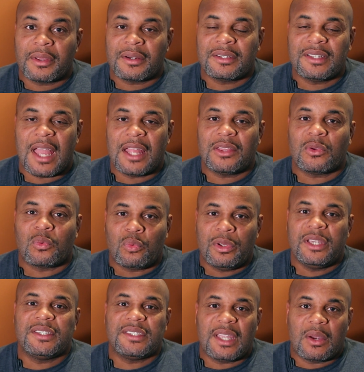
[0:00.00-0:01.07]
That is not the
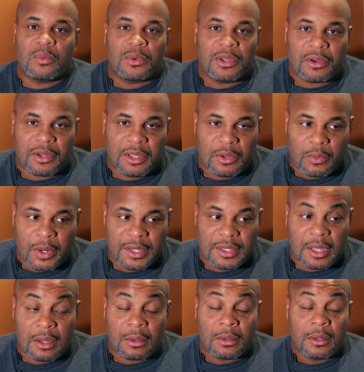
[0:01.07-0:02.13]
reason that we are here right
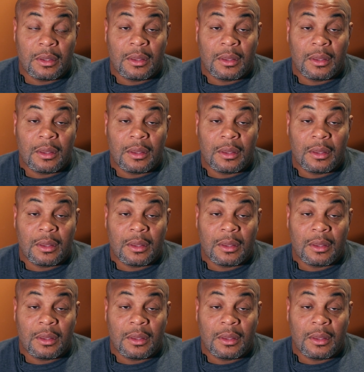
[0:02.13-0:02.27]
now.